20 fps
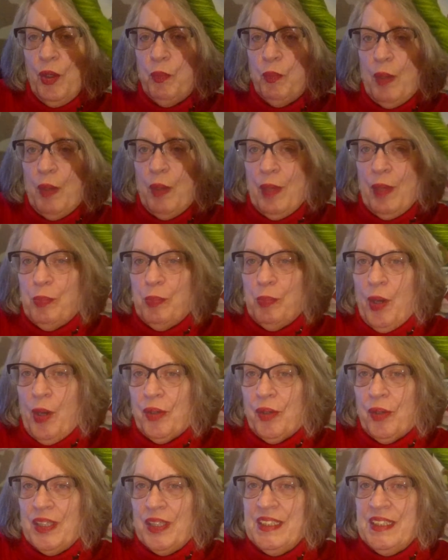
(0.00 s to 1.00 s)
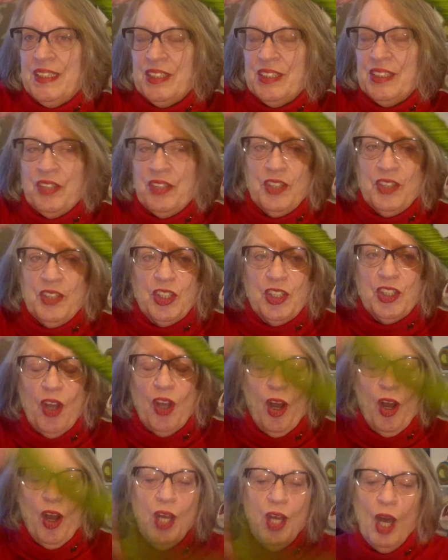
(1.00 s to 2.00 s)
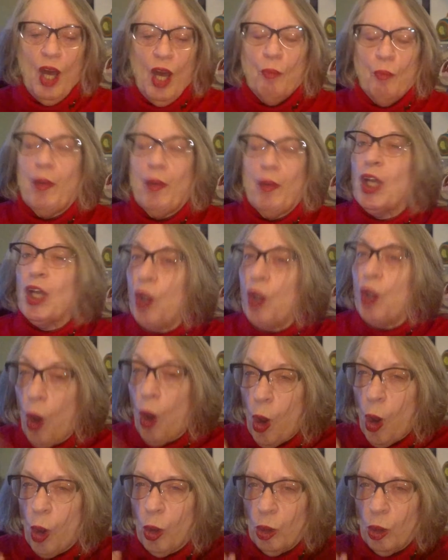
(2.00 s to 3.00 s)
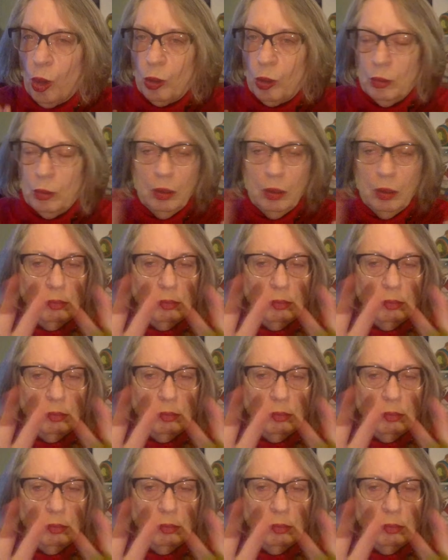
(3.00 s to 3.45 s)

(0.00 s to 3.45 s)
what my progress is on the shawl. My goal...